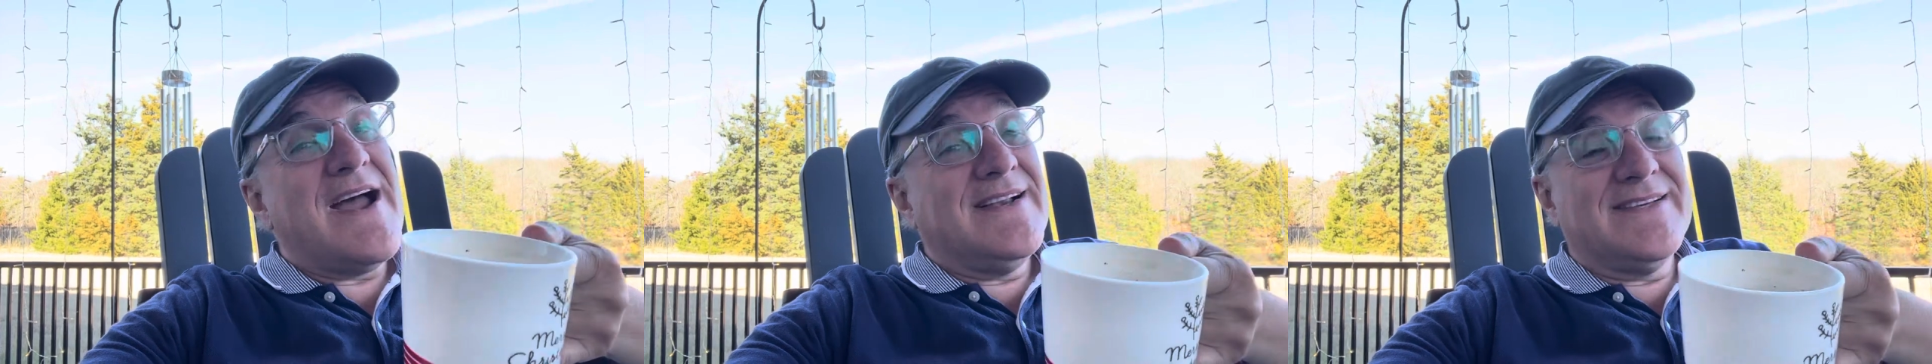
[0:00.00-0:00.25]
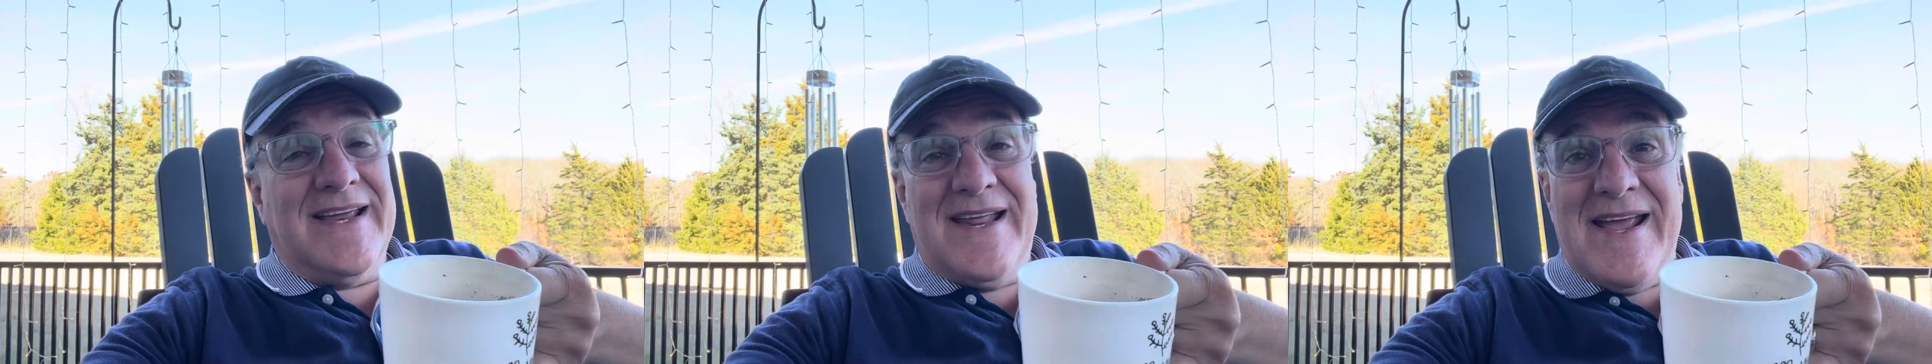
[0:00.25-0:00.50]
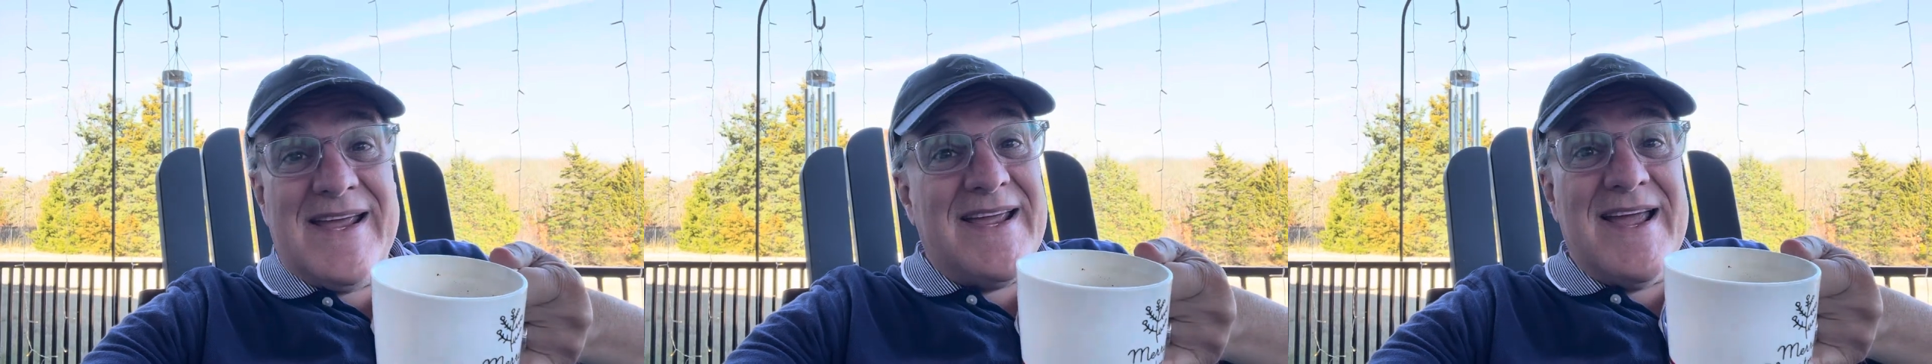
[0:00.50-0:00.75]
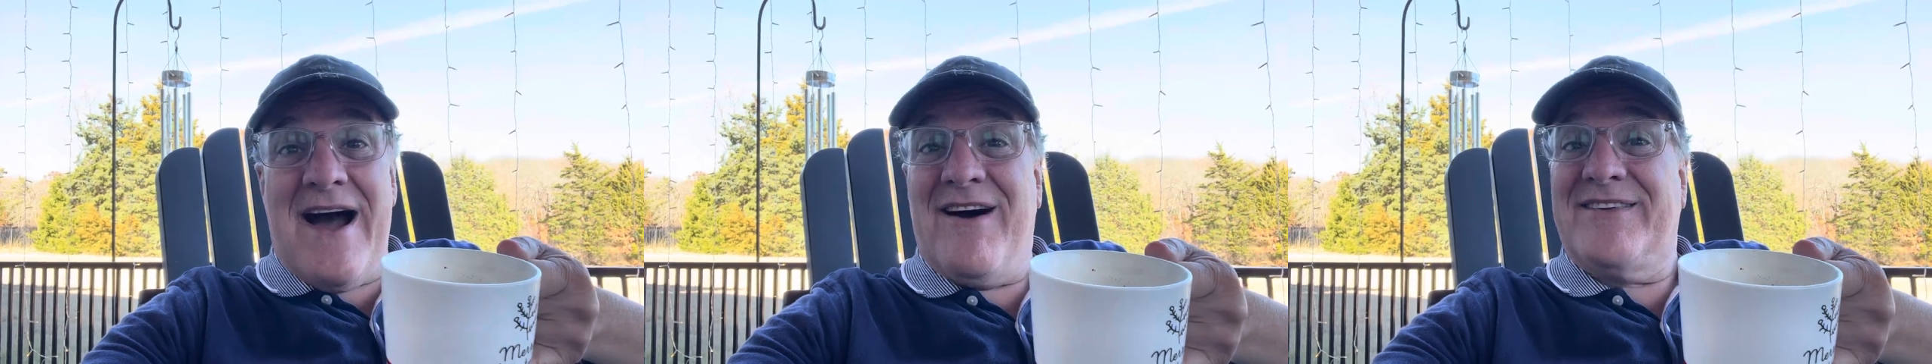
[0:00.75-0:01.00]
Today,
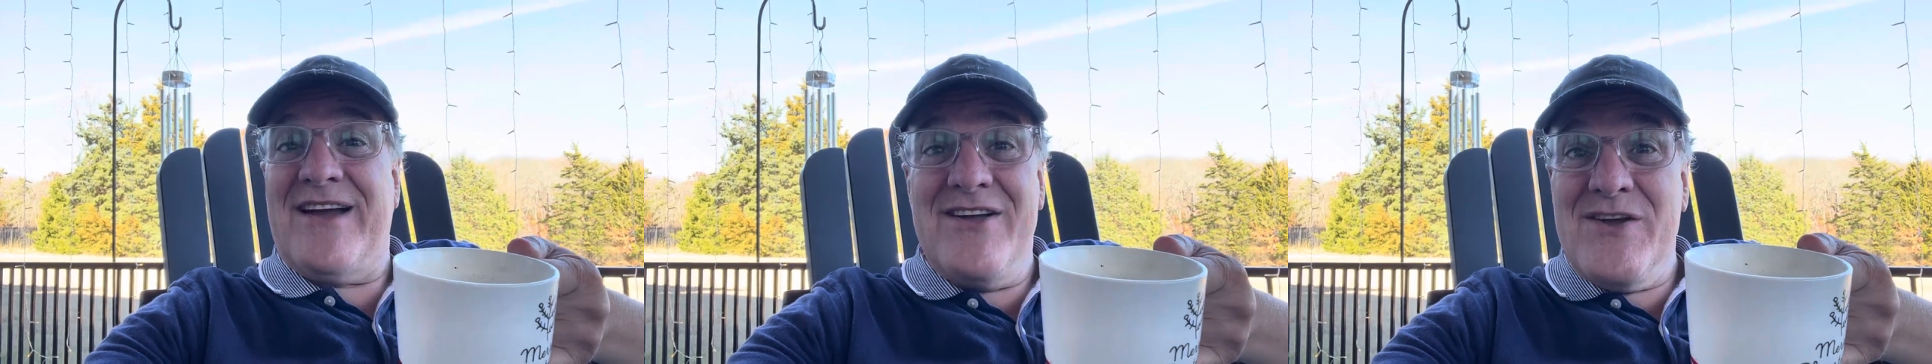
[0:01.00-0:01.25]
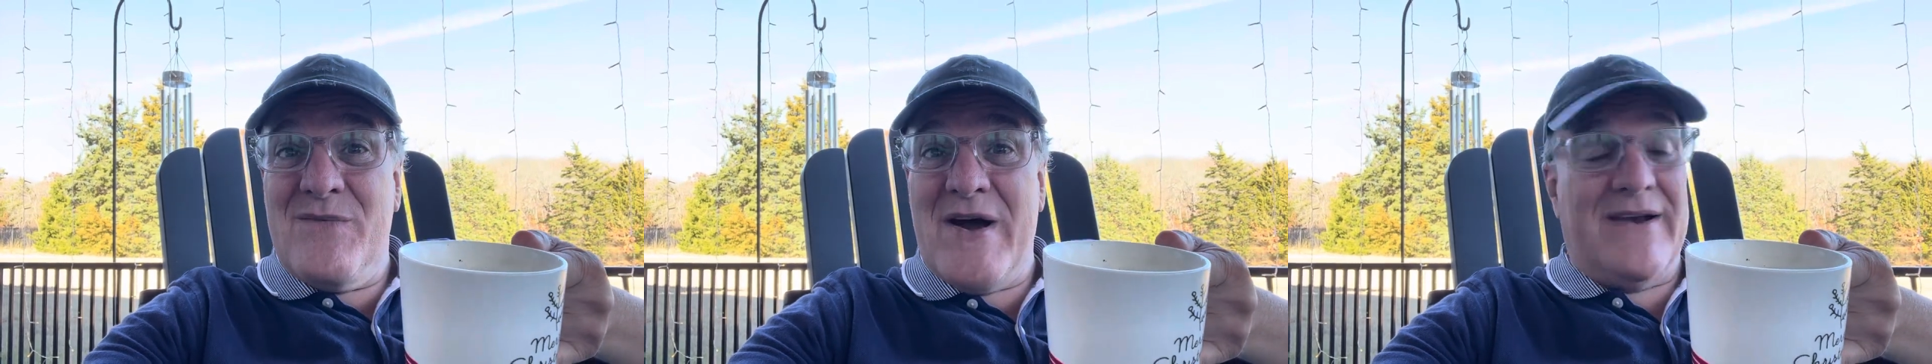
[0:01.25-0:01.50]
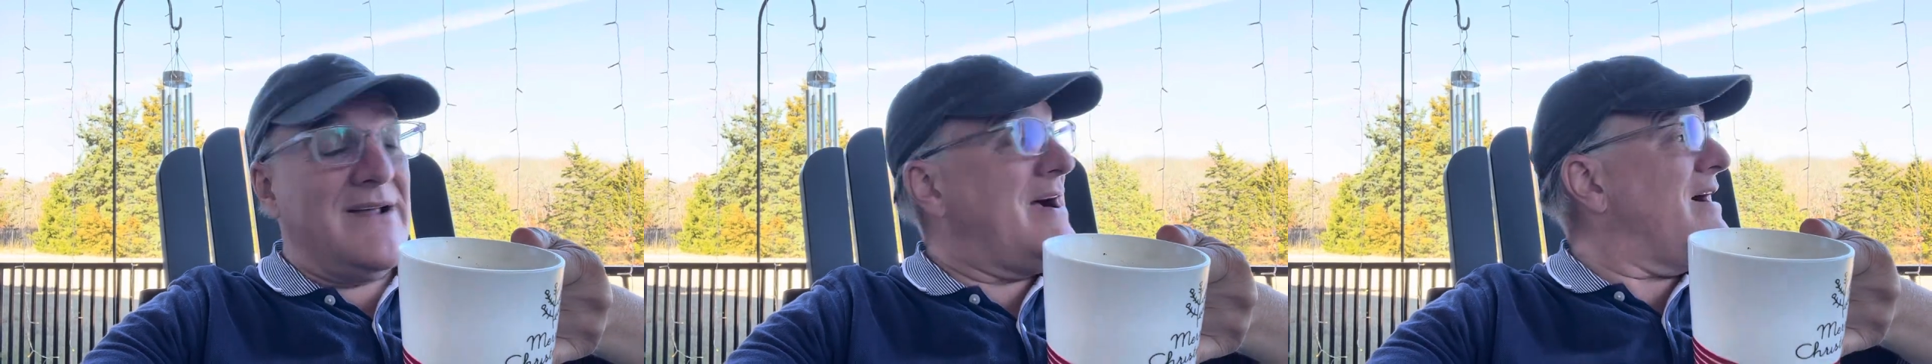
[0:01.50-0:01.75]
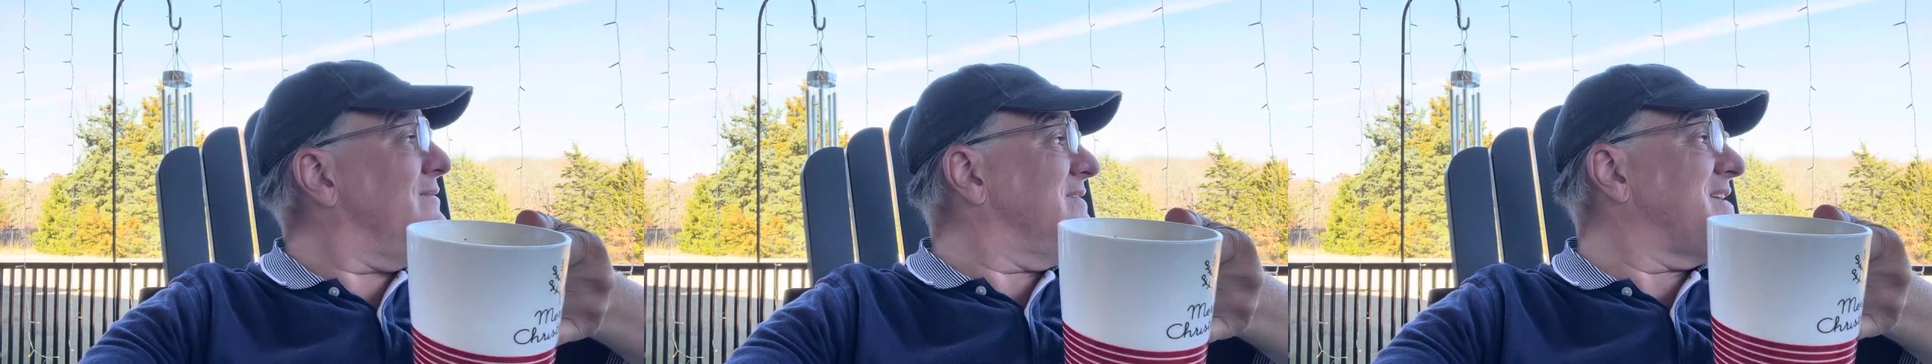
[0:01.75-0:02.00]
I'll tell you what,
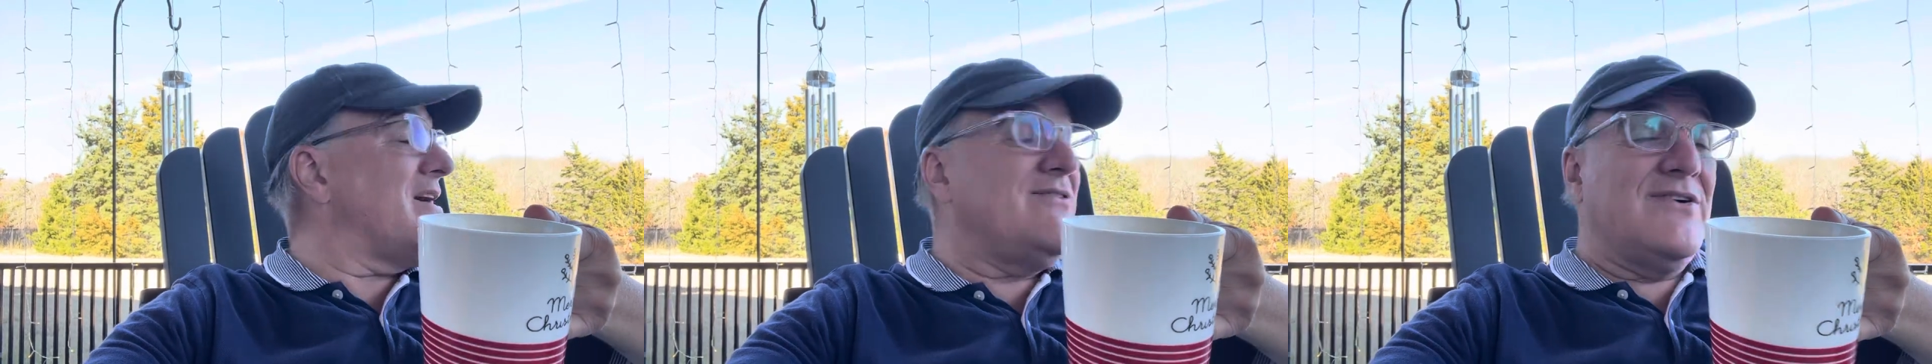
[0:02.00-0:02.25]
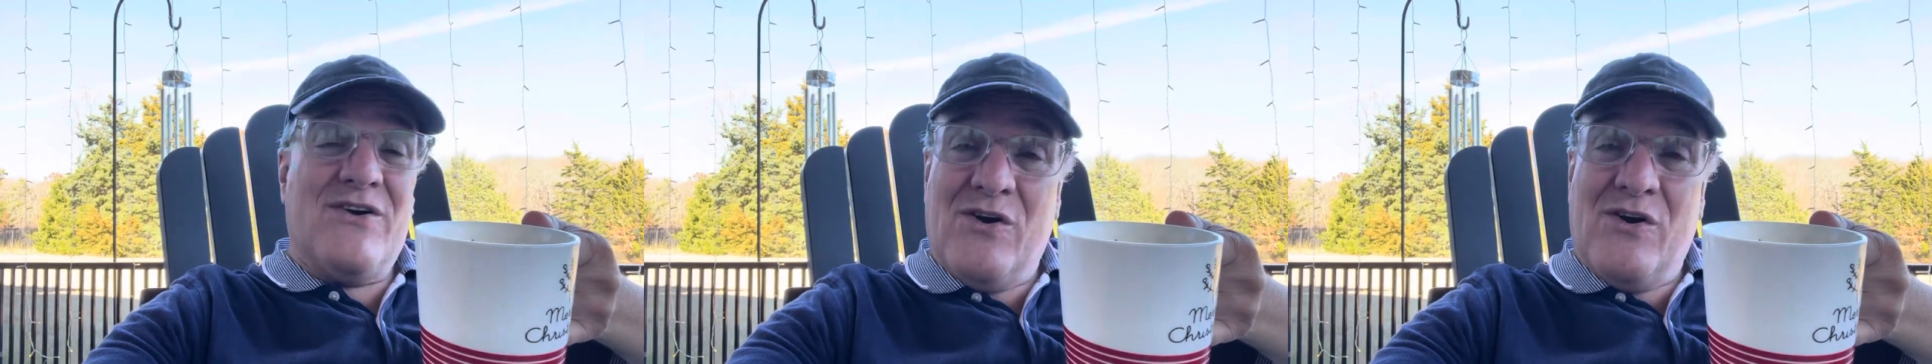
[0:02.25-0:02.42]
I was out